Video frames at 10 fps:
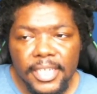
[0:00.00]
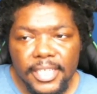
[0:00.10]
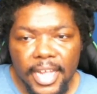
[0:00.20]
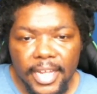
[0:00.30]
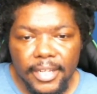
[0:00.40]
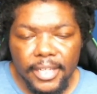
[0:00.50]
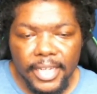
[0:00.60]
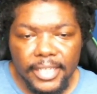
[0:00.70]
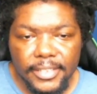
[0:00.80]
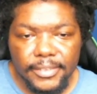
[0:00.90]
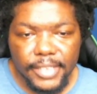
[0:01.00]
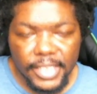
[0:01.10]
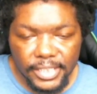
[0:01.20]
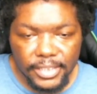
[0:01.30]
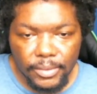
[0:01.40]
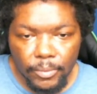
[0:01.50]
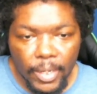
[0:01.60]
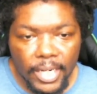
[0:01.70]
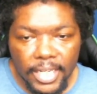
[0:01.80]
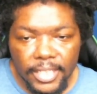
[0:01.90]
that, like, because
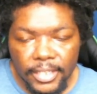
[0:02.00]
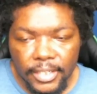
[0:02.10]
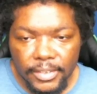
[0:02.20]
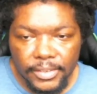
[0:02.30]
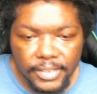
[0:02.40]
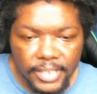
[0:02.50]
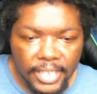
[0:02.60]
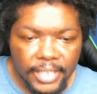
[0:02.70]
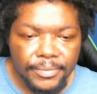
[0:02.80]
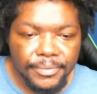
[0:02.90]
one of the other girls uh